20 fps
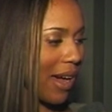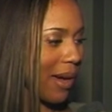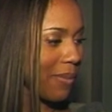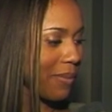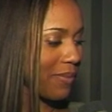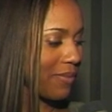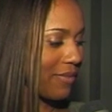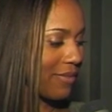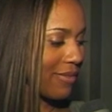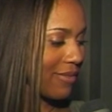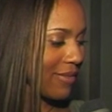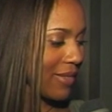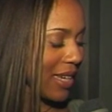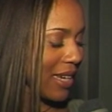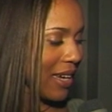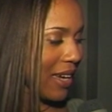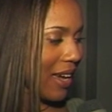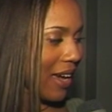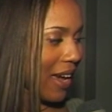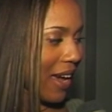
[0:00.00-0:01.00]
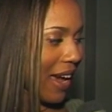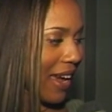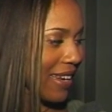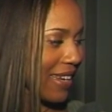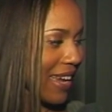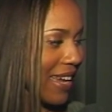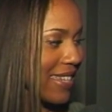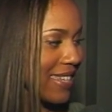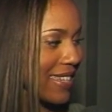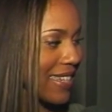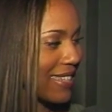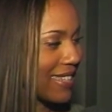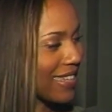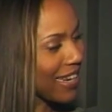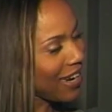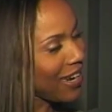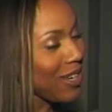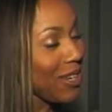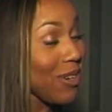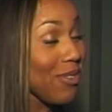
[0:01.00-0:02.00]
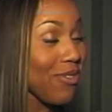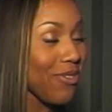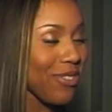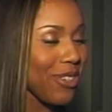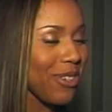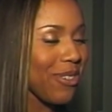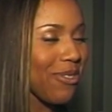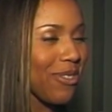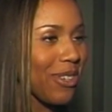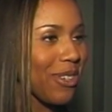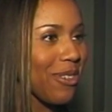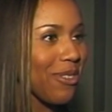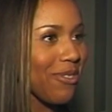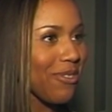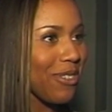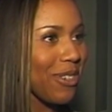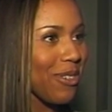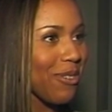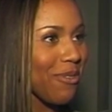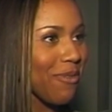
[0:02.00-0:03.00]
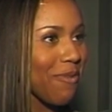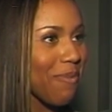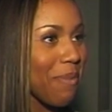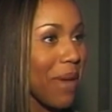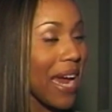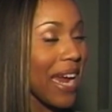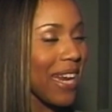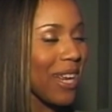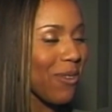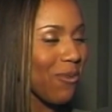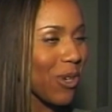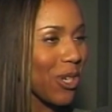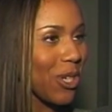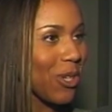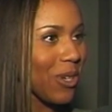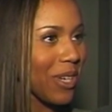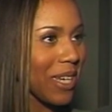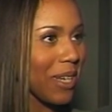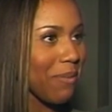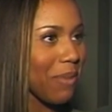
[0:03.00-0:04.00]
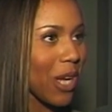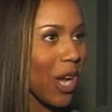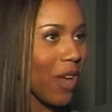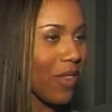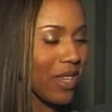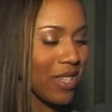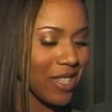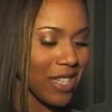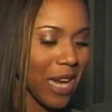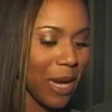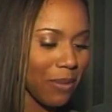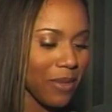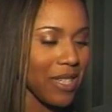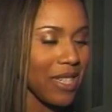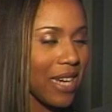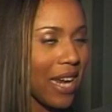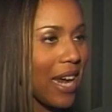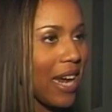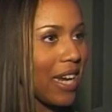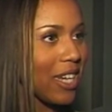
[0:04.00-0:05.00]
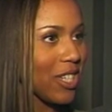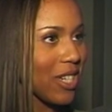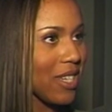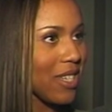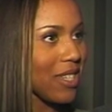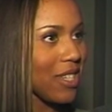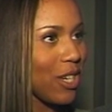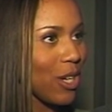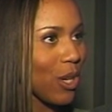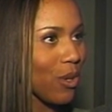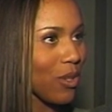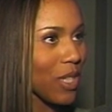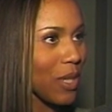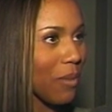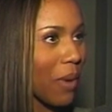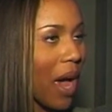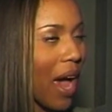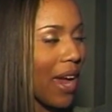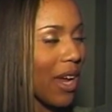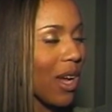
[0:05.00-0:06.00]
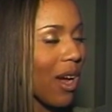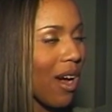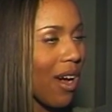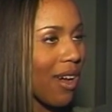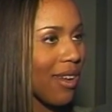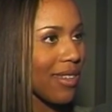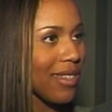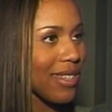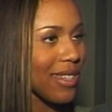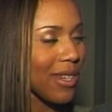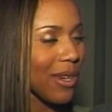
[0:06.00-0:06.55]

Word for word: Um, I guess they say you've you you've you've made it when you can be on the same stage as, you know, some icons.